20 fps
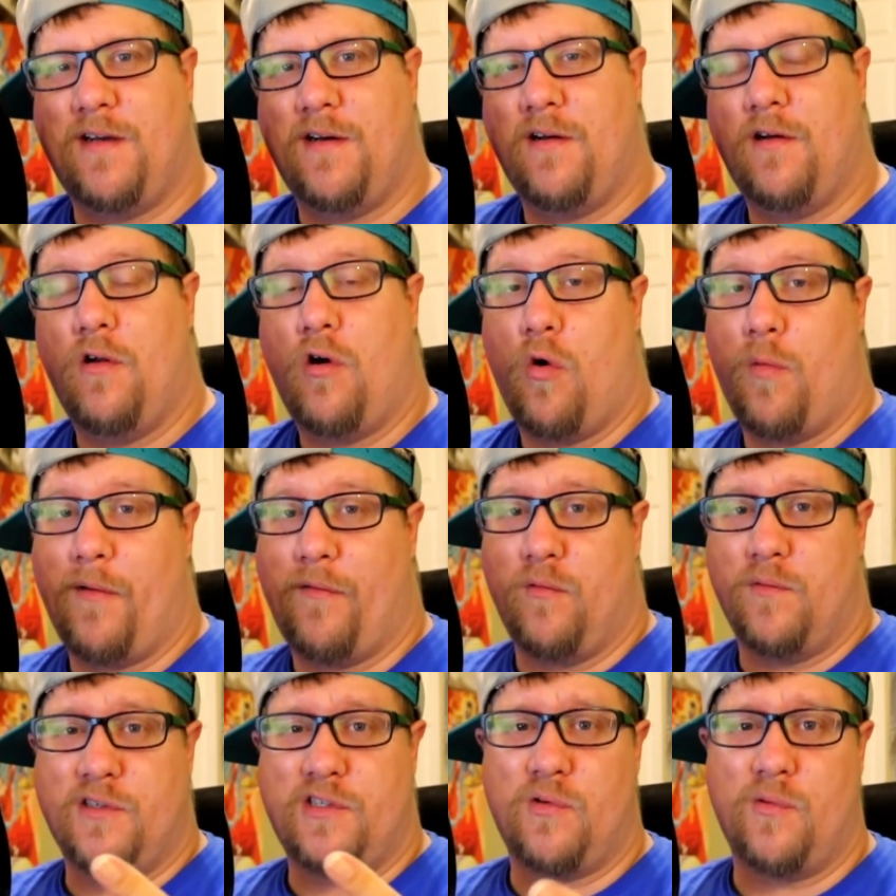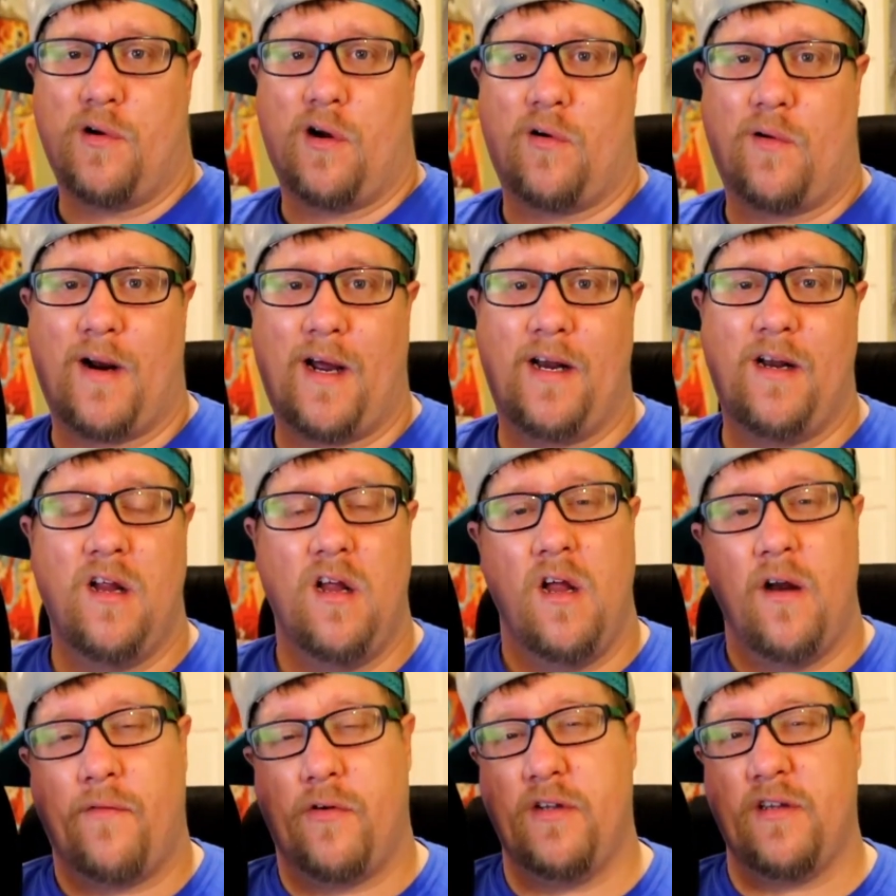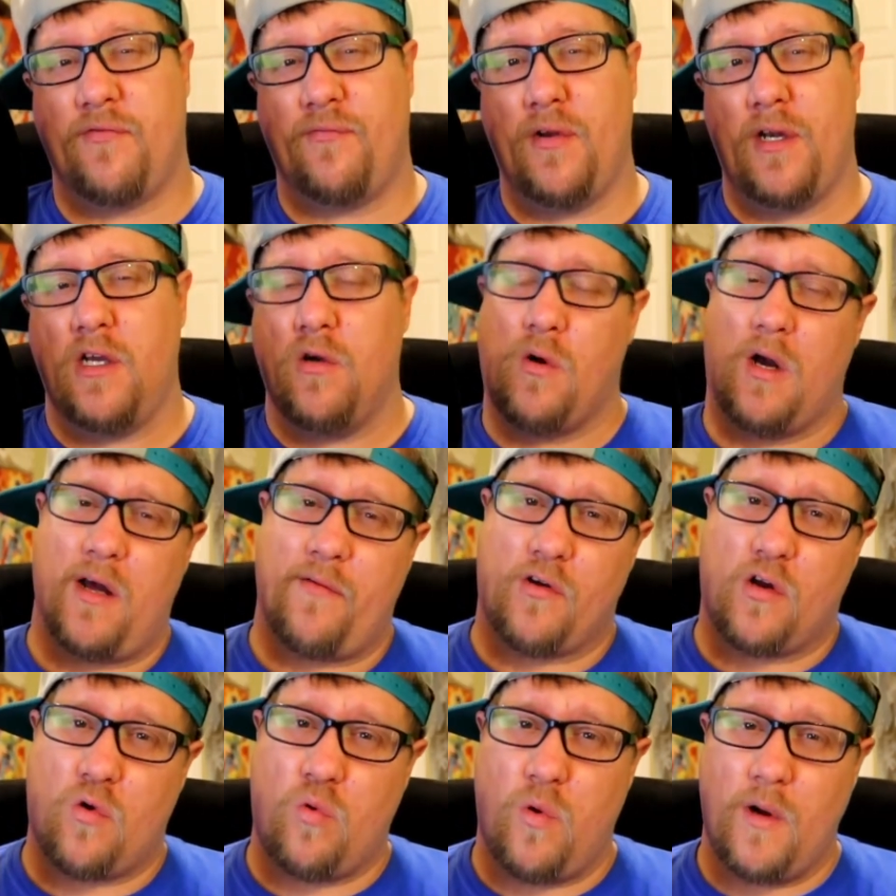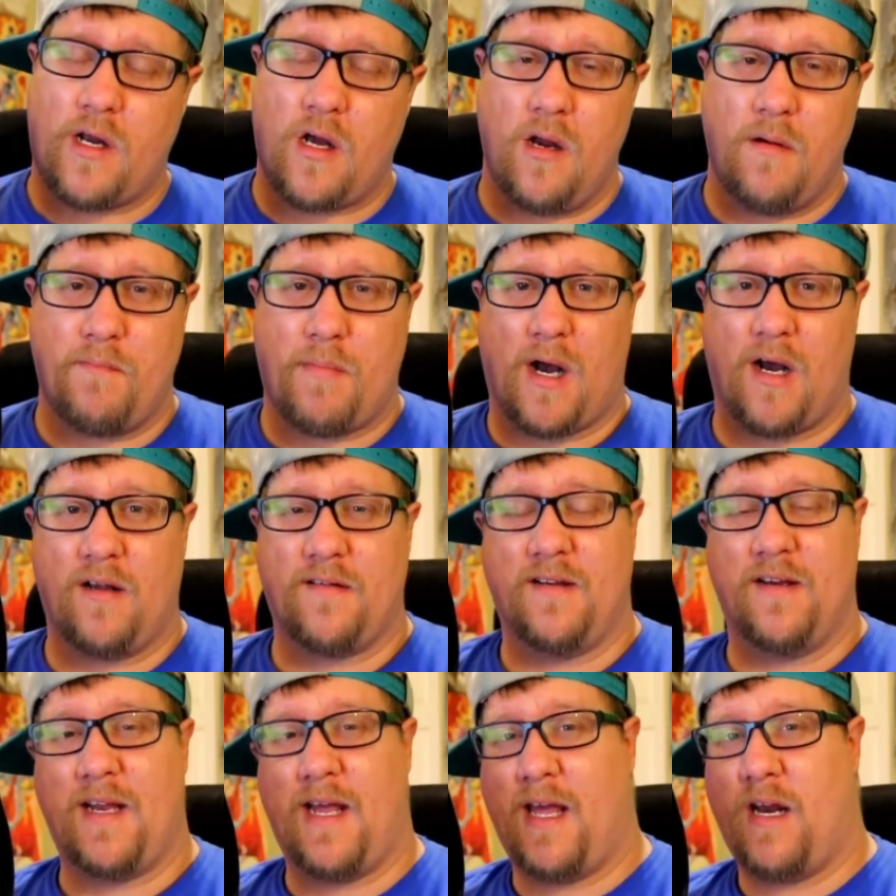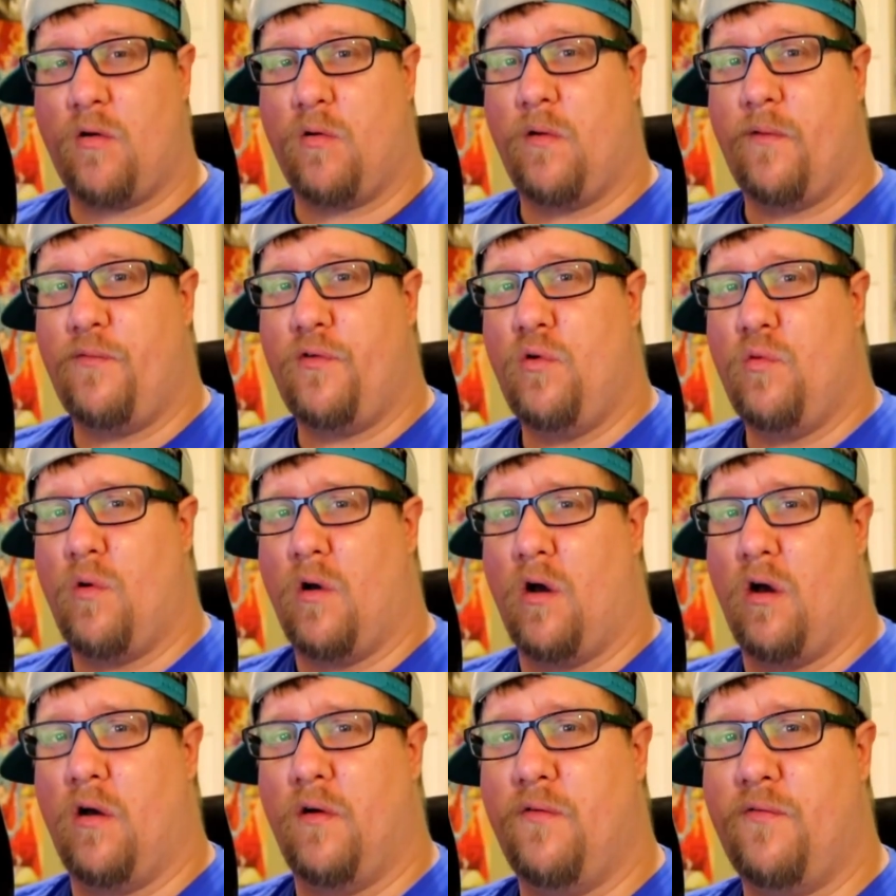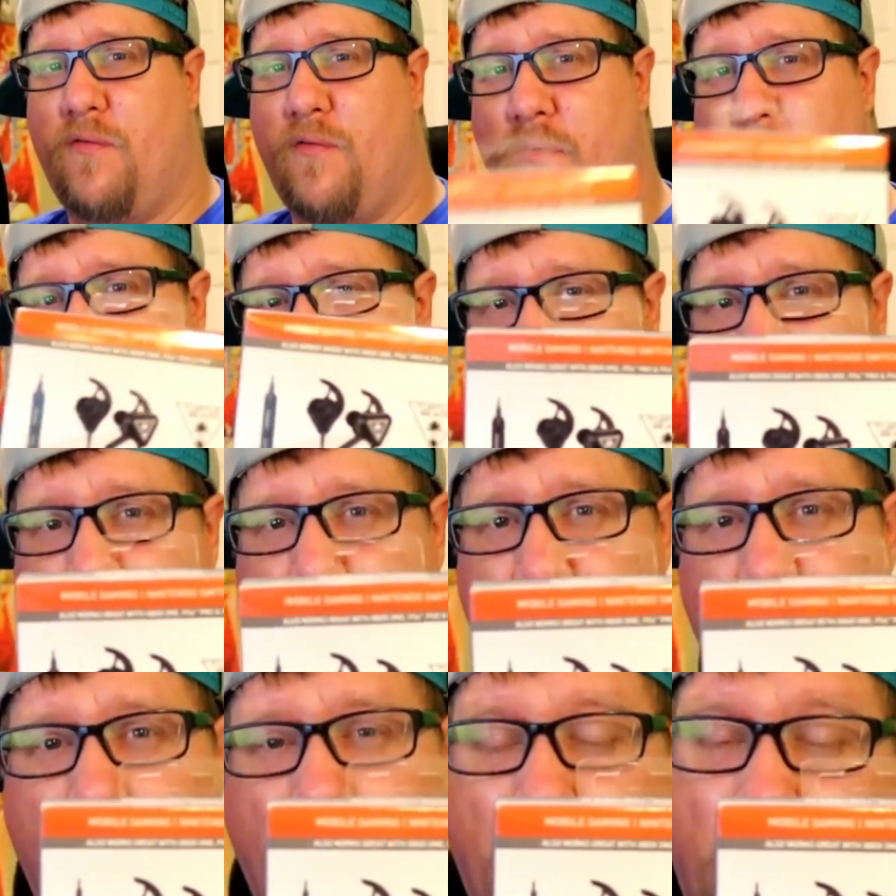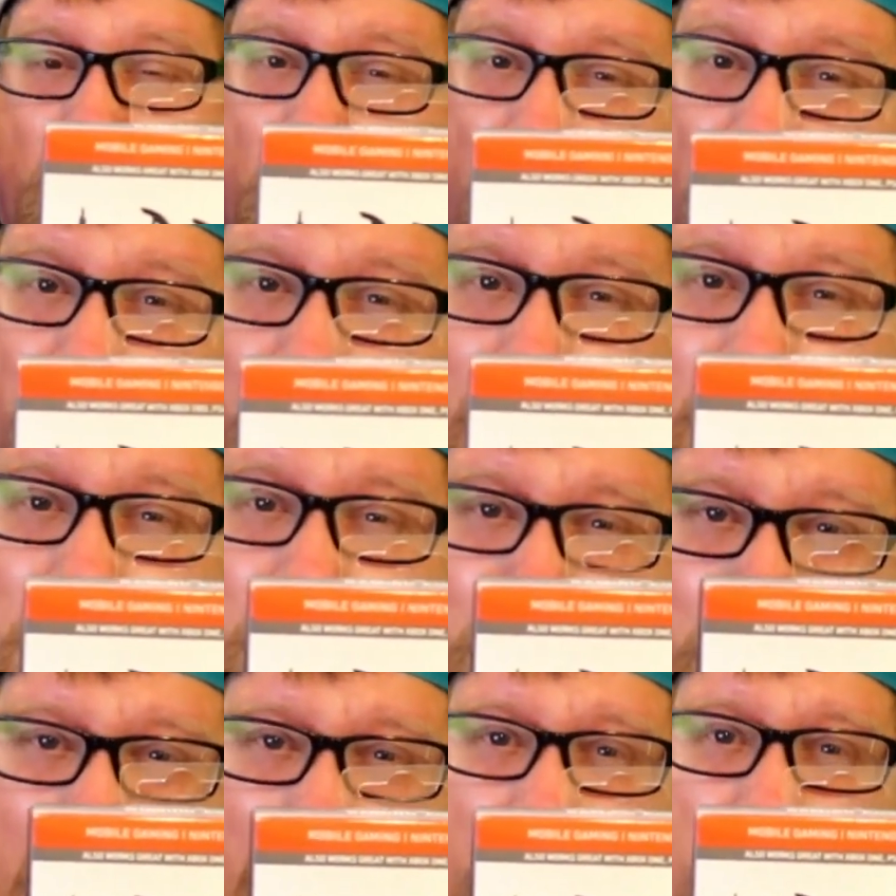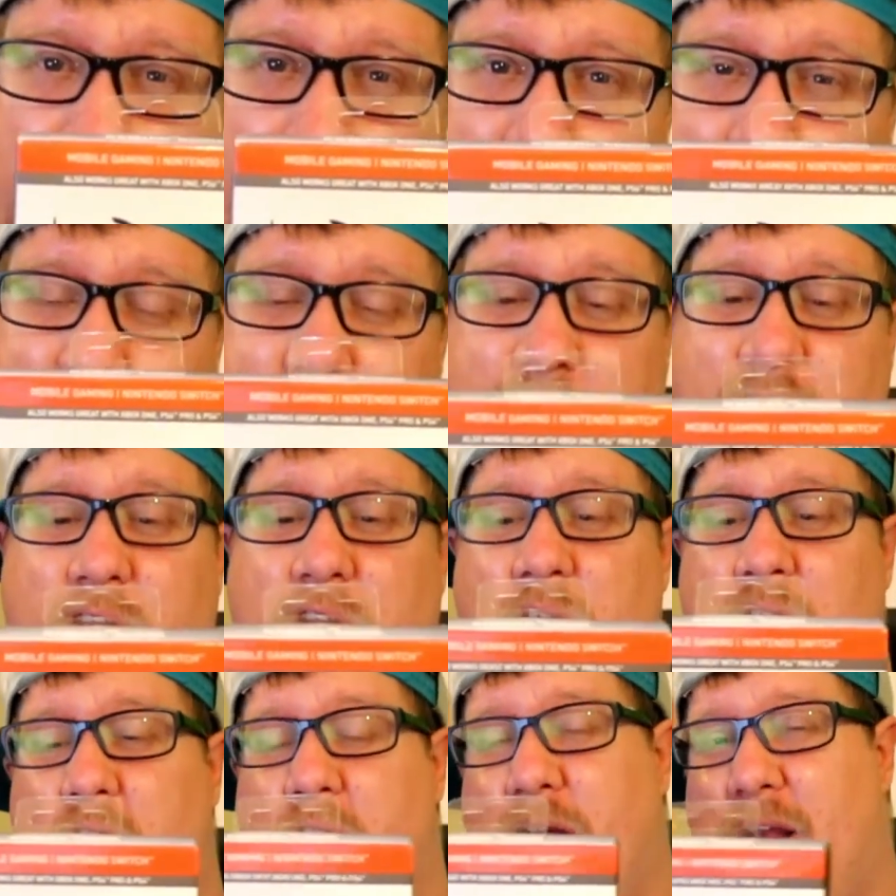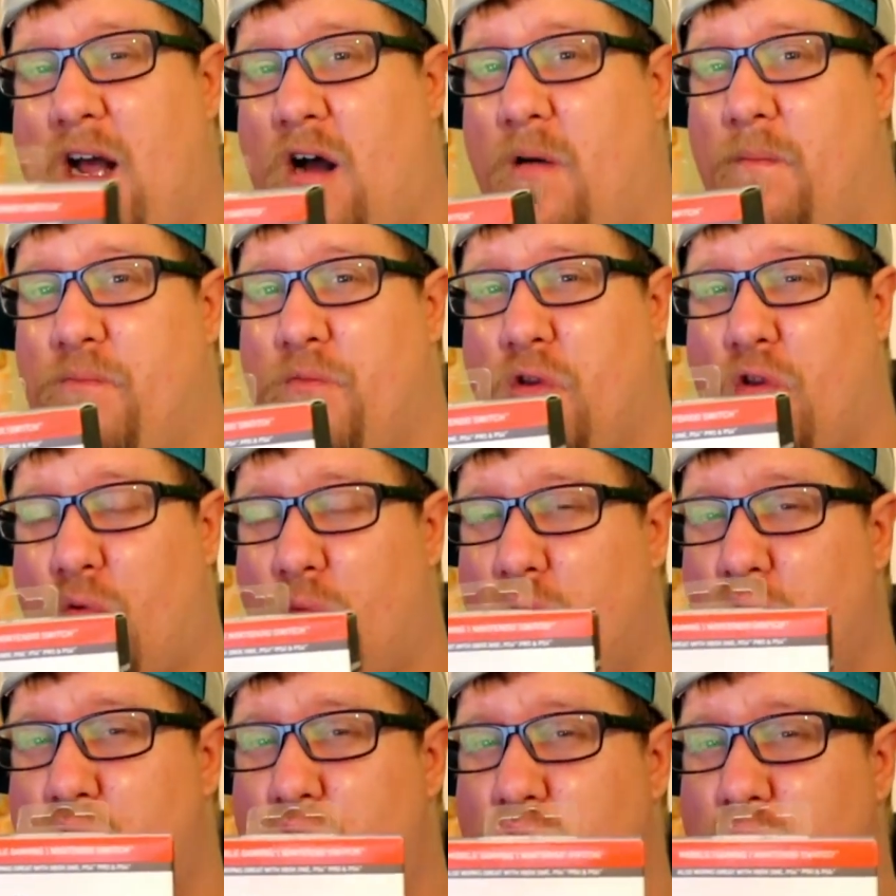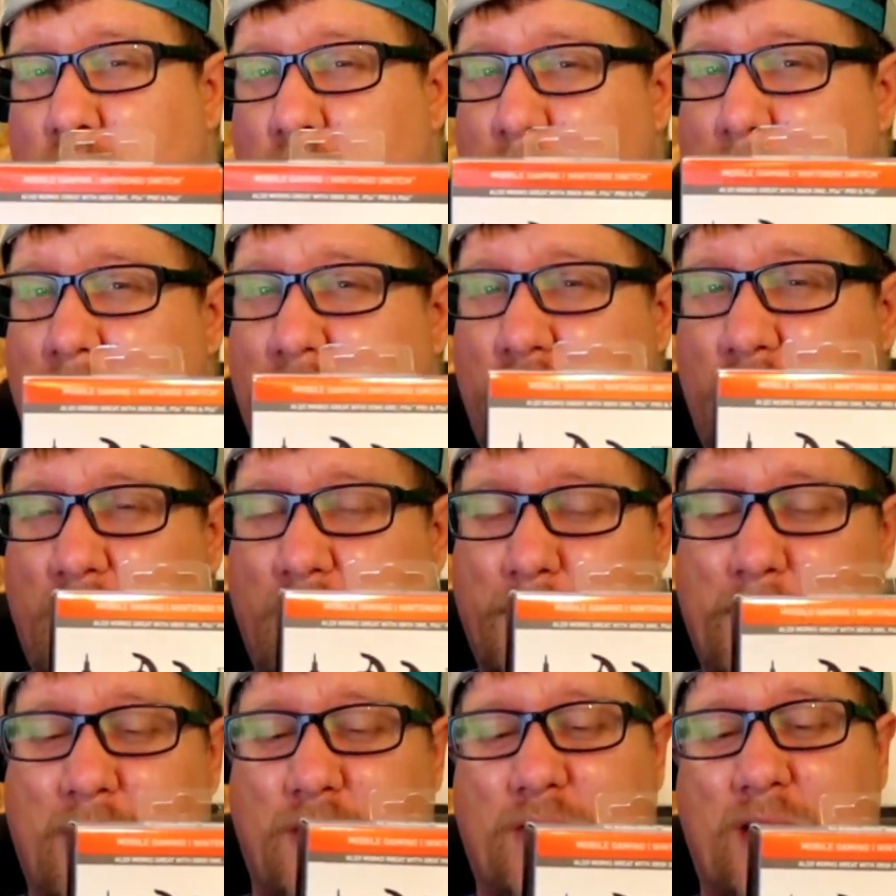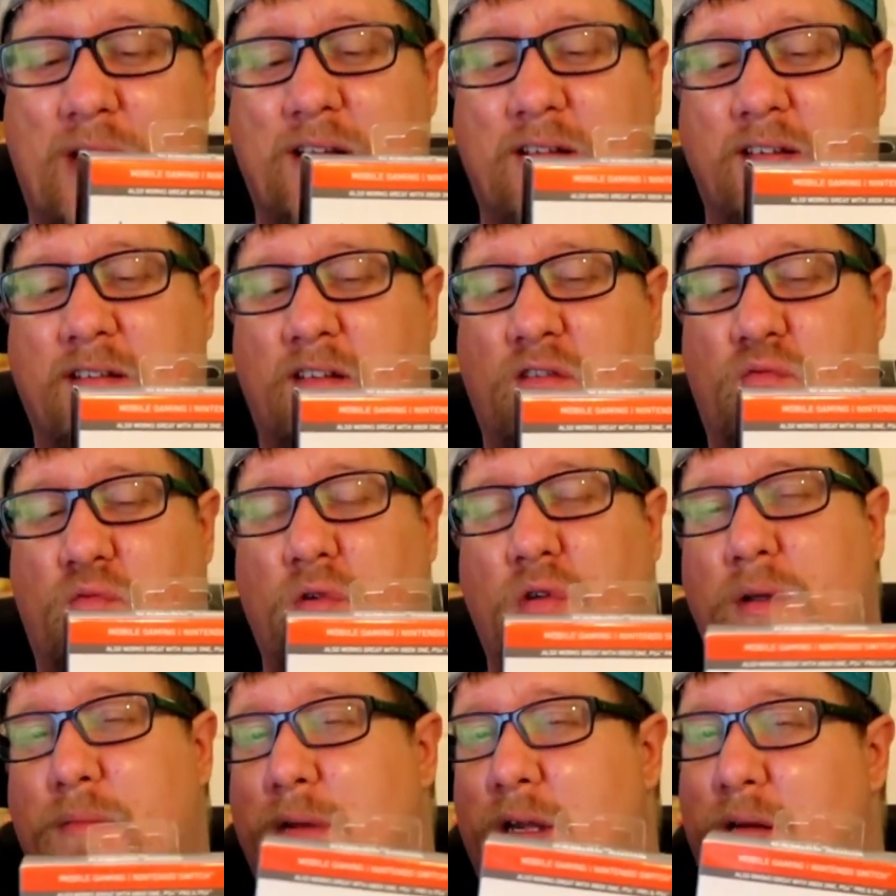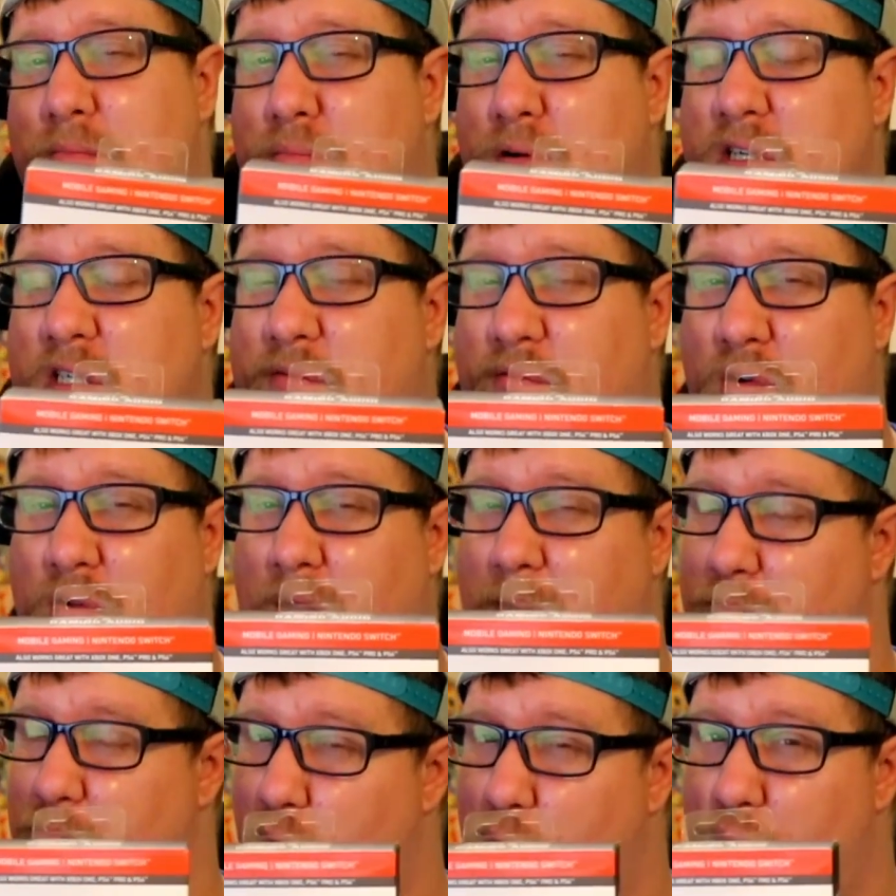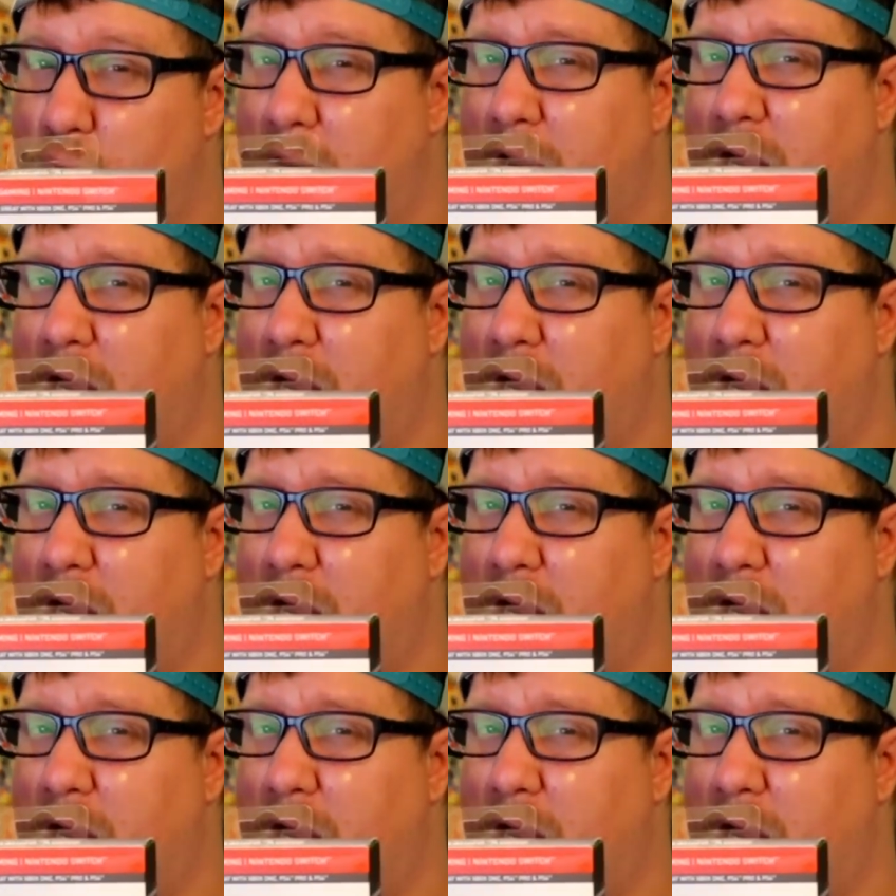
here. Hope everyone's doing alright. For this video, I have a quick unboxing and a review of the Turtle Beach Battle Buds. Now, the real cool gimmick thing about these is it's really being pushed for like mobile